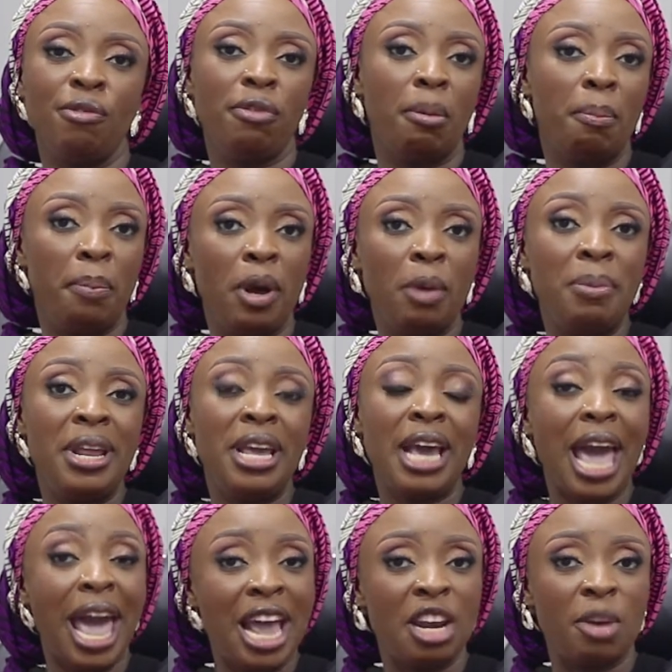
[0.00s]
from
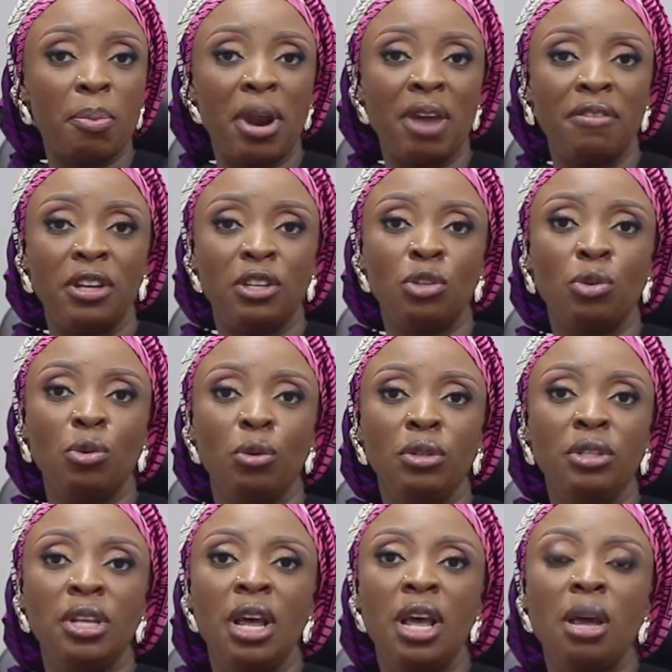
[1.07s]
public and private
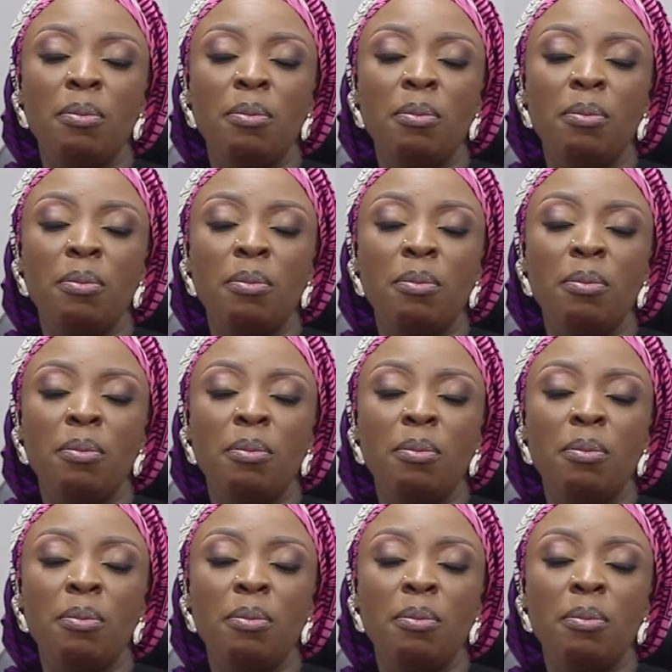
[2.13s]
schools